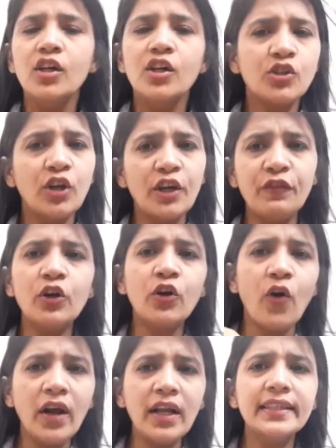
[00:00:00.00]
So if you
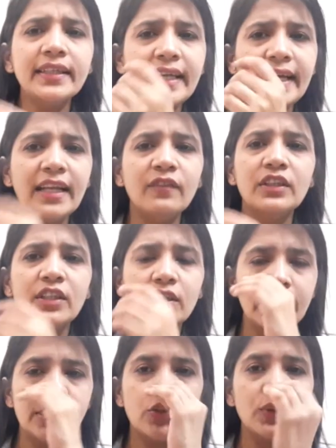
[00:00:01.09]
coil the nail with the
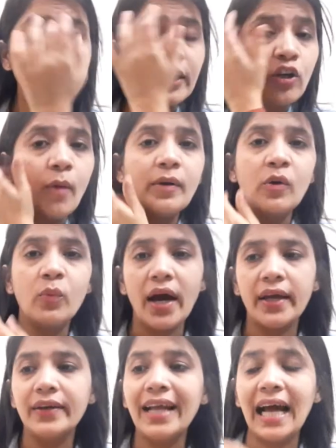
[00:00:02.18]
insulated copper
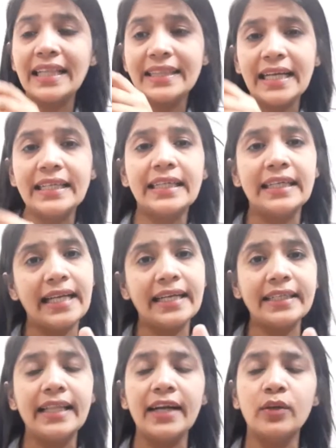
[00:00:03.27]
wire and then
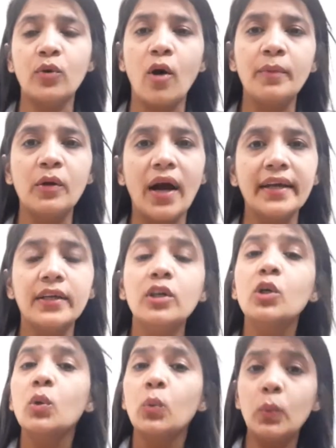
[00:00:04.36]
connect that copper wire
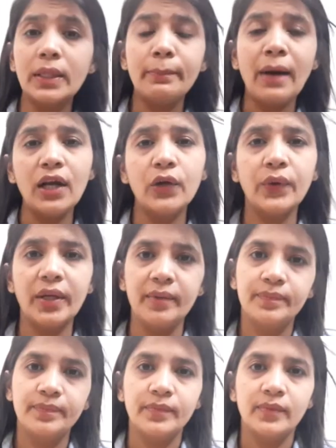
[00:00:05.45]
with a battery,
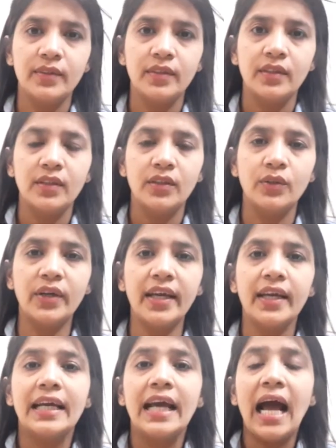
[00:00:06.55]
okay,
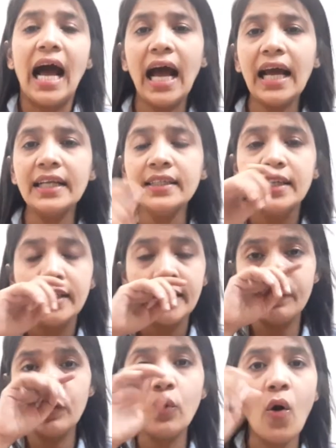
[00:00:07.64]
and
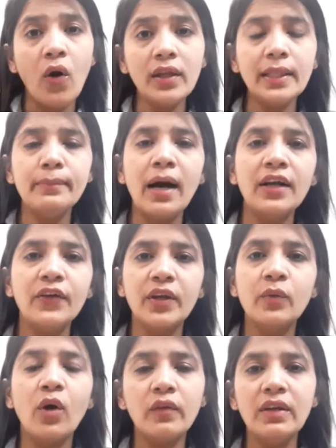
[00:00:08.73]
if you on the battery,
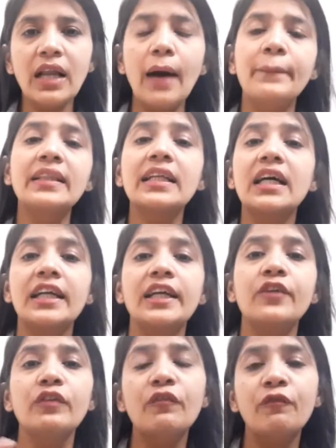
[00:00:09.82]
what will happen? The
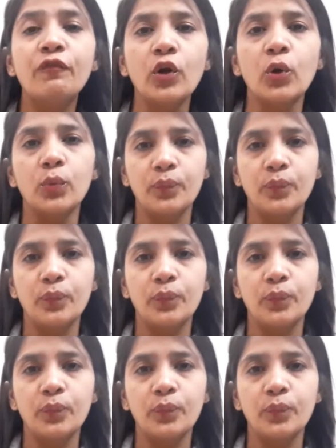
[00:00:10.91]
current will flow.